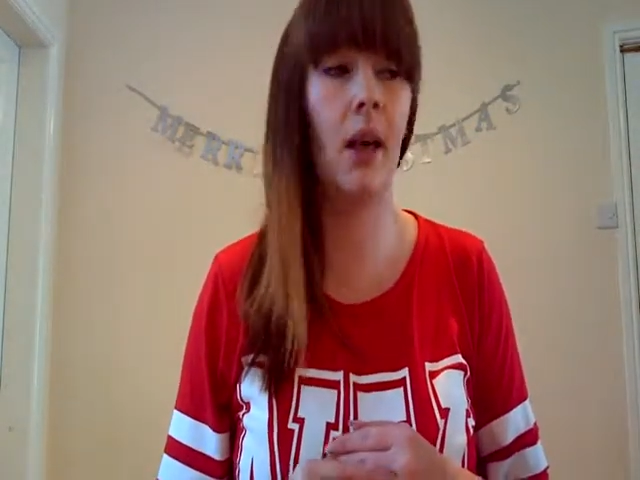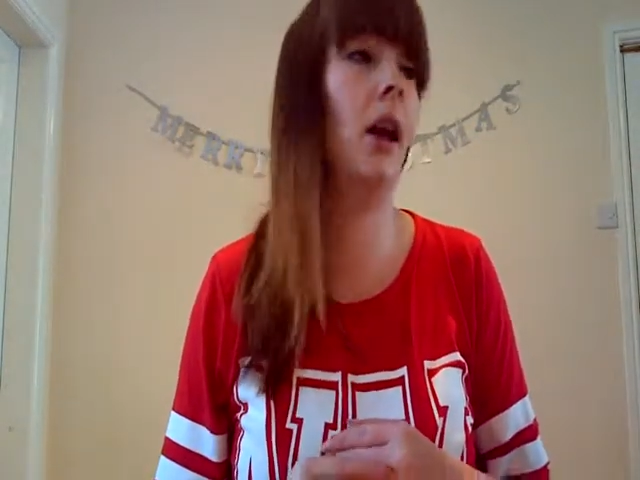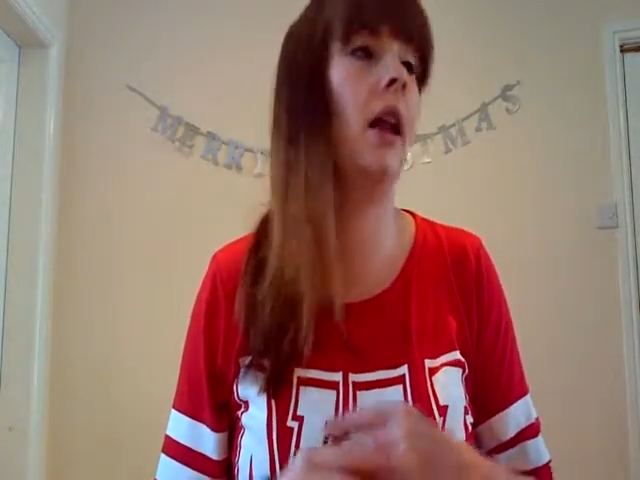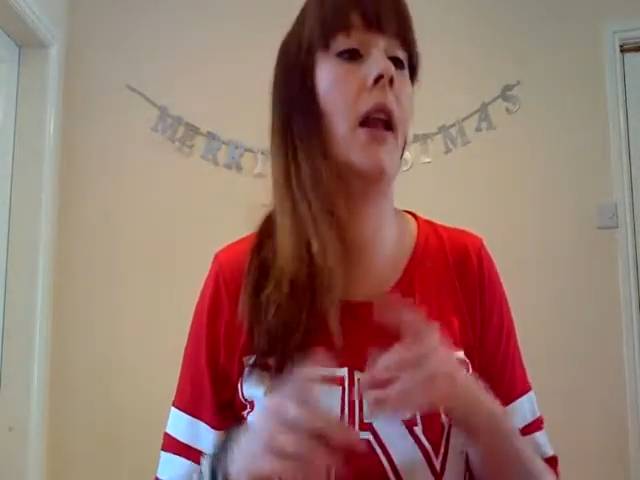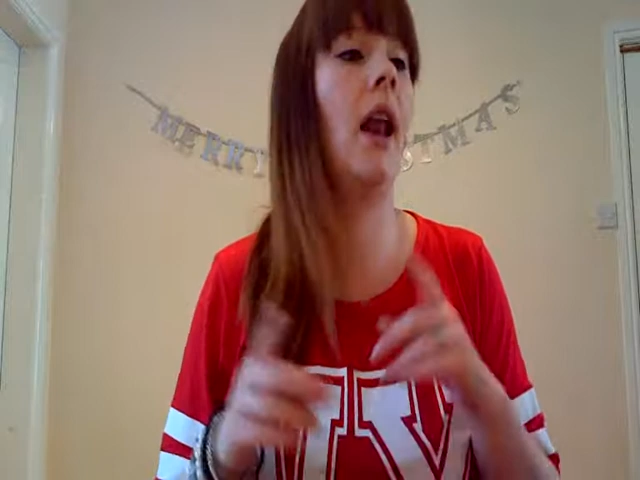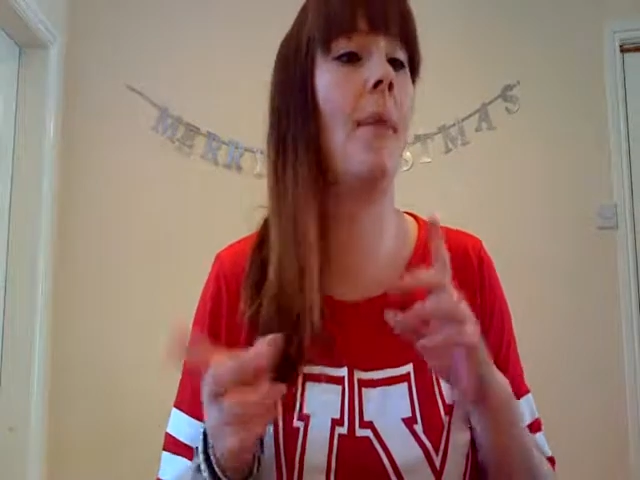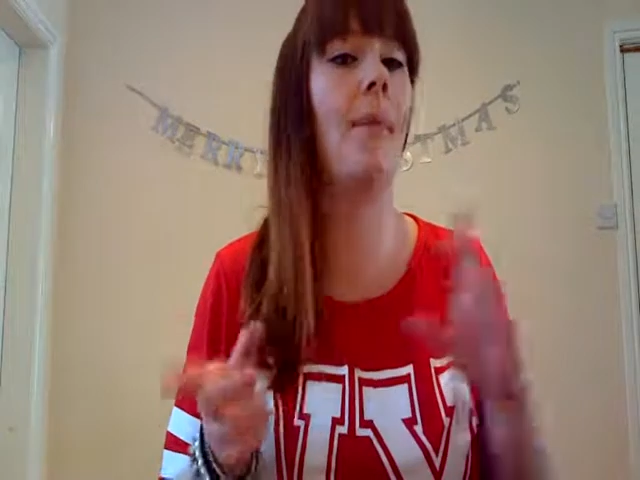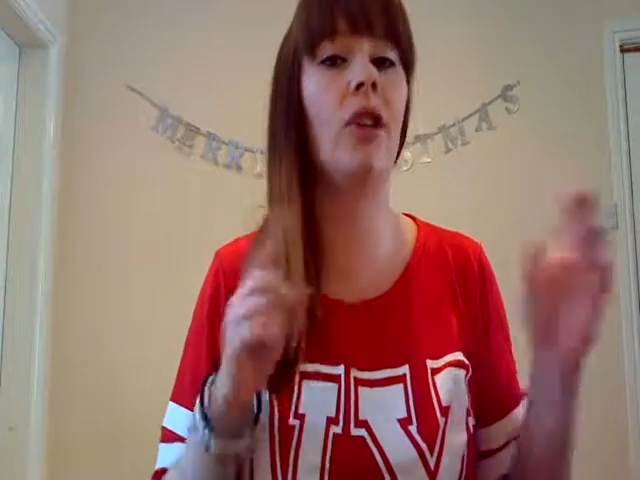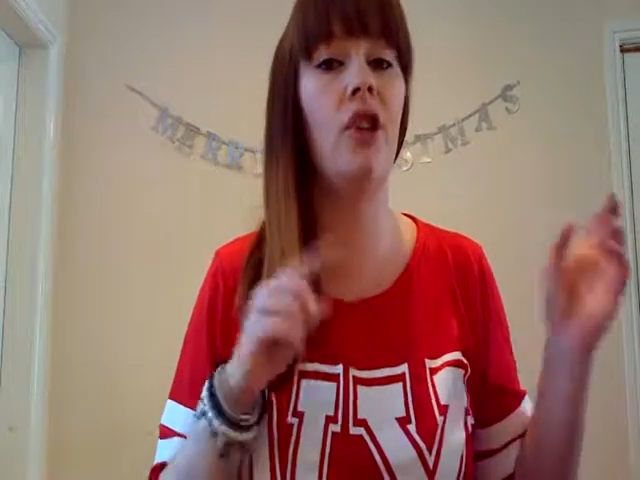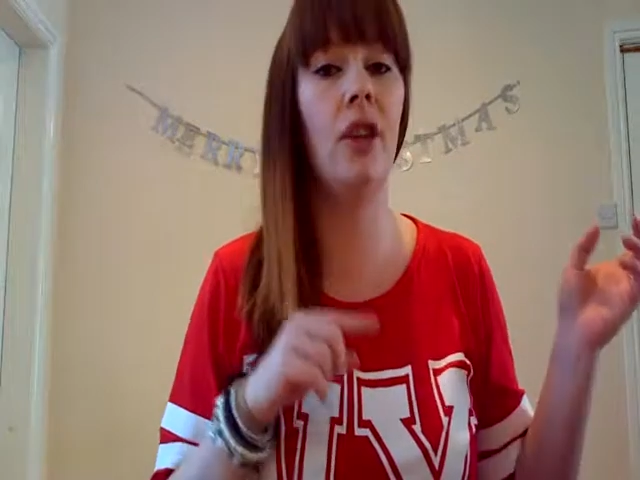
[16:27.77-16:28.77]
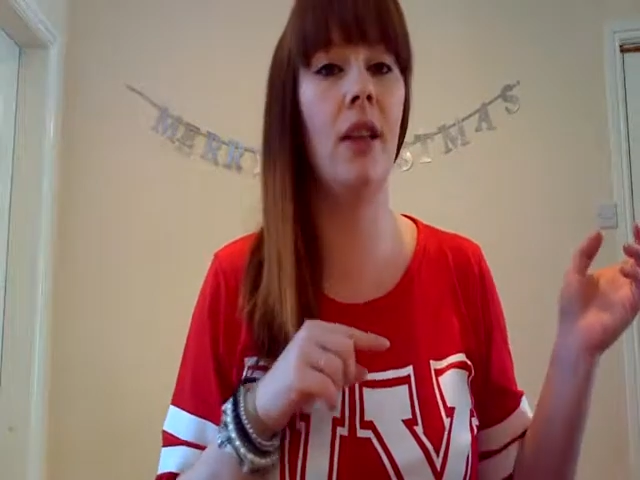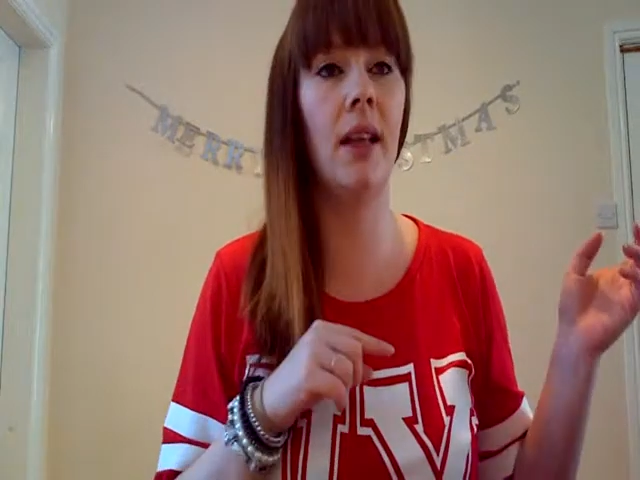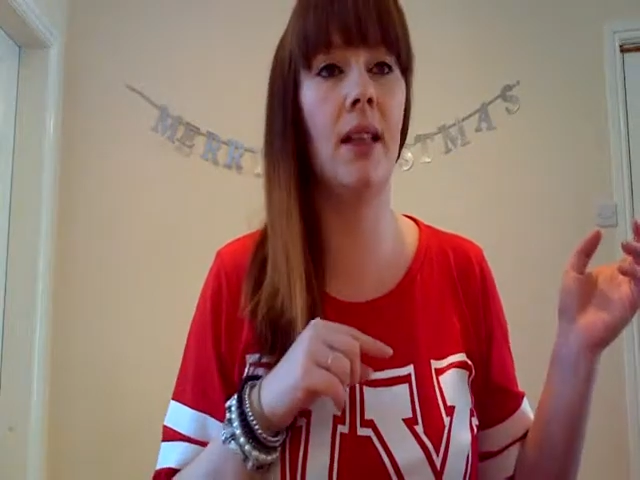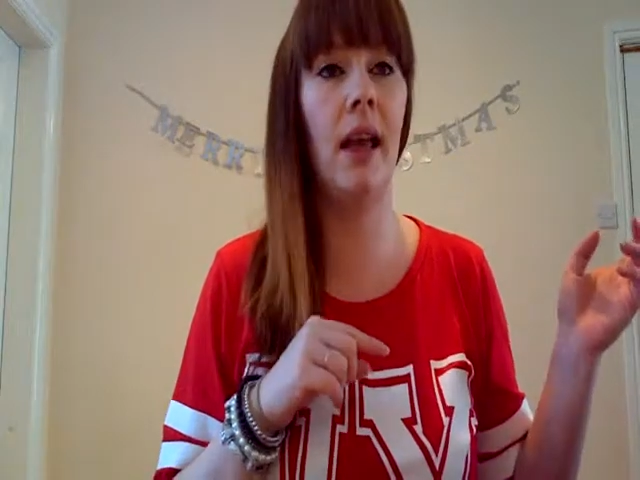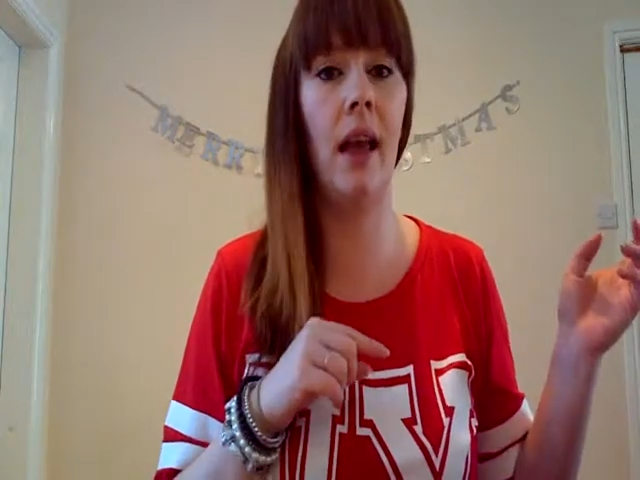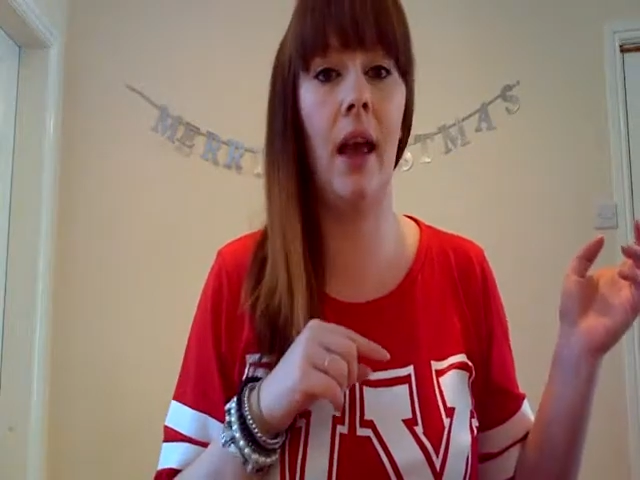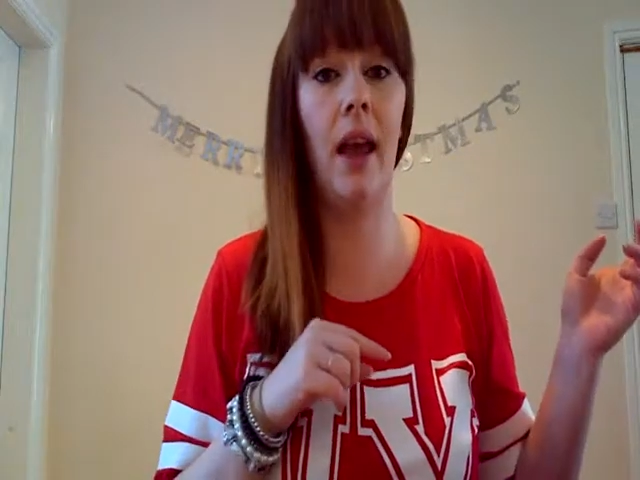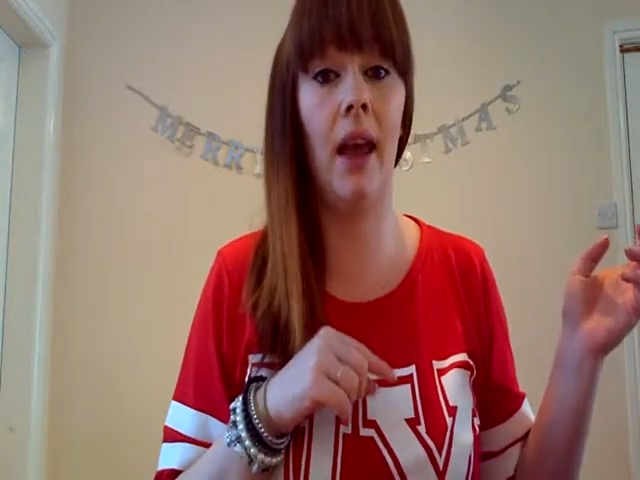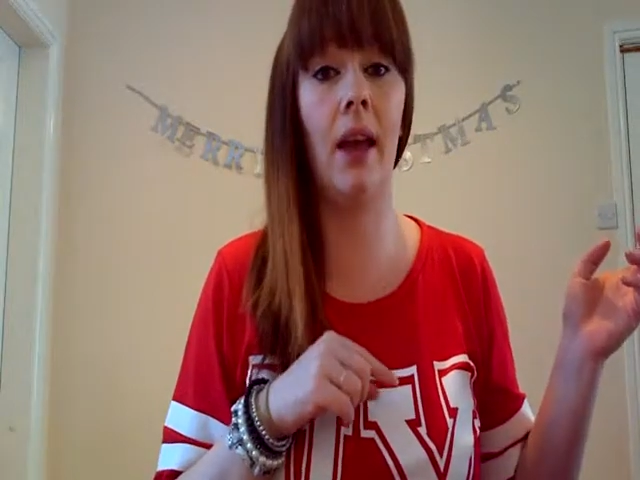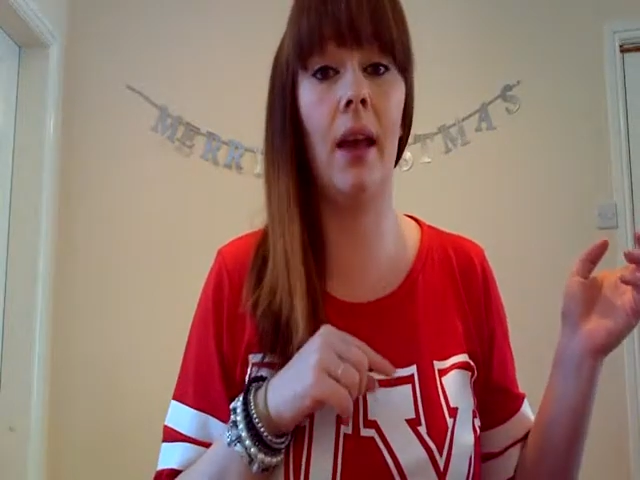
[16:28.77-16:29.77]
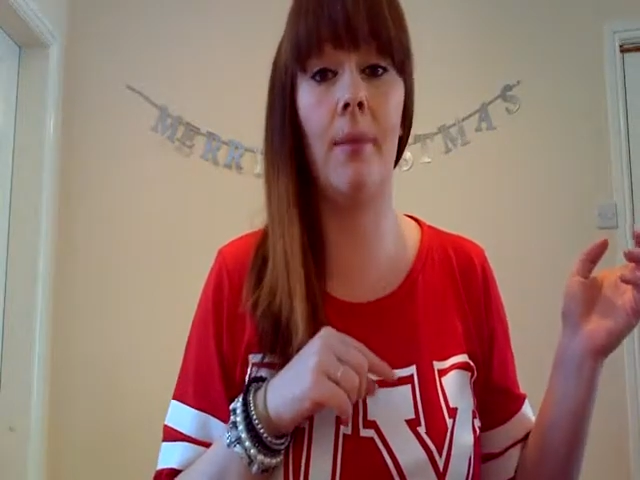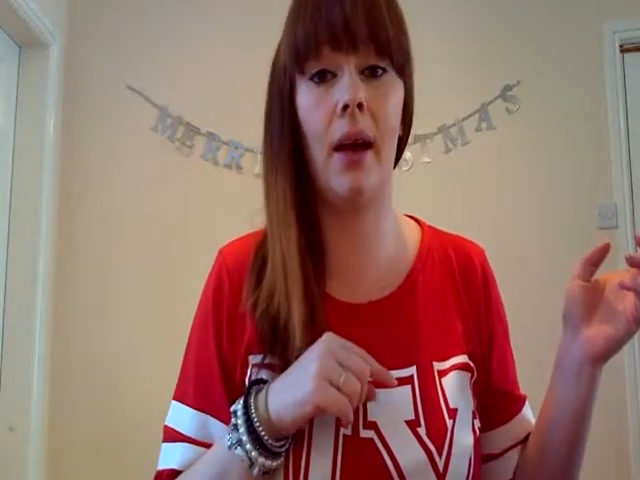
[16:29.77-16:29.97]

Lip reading: and I mentioned this again in